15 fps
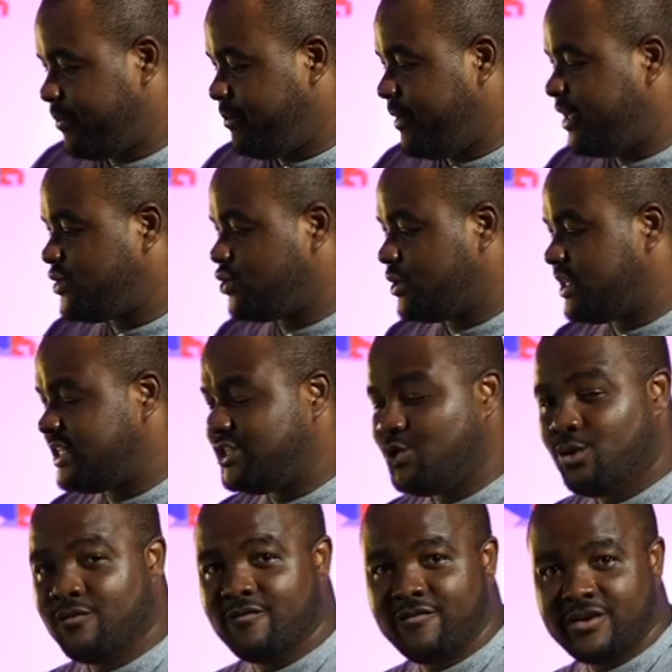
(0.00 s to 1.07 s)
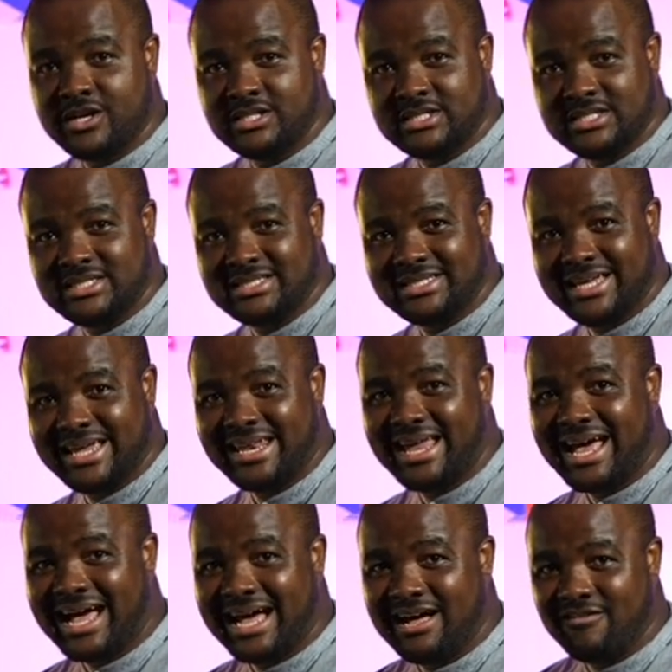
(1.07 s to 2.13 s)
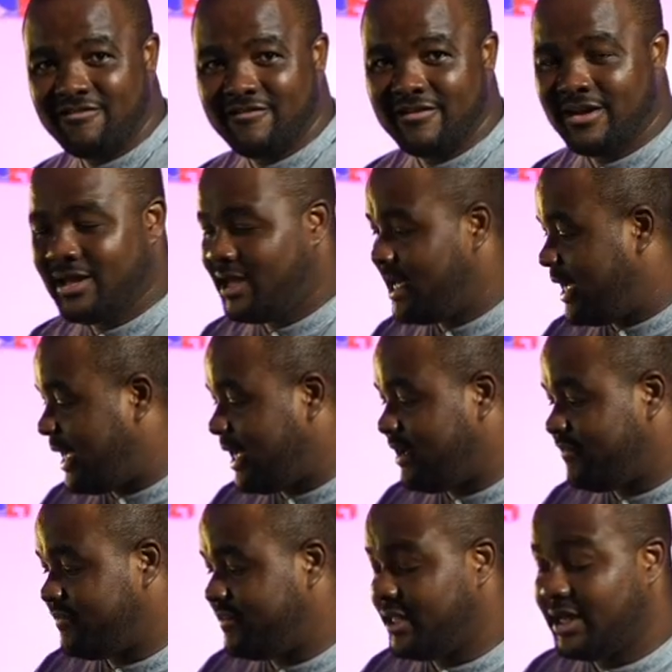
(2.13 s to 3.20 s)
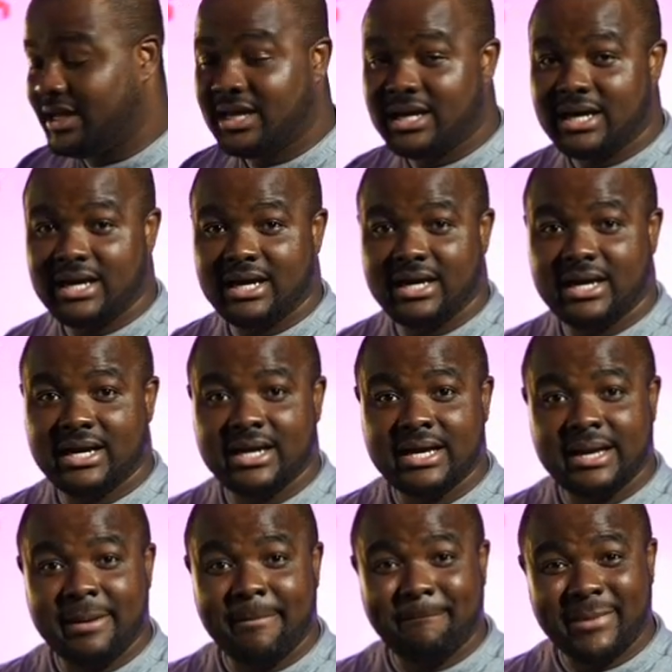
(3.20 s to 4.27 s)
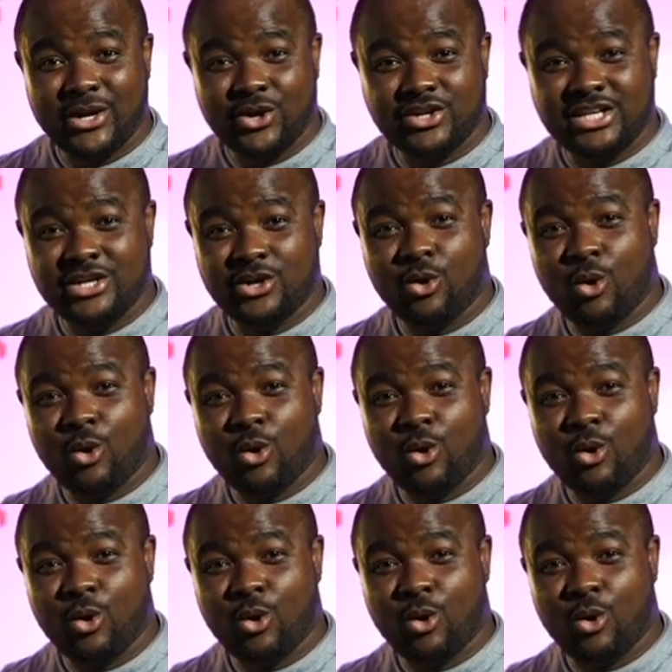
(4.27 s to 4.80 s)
make sure that you invert it and have, have the melody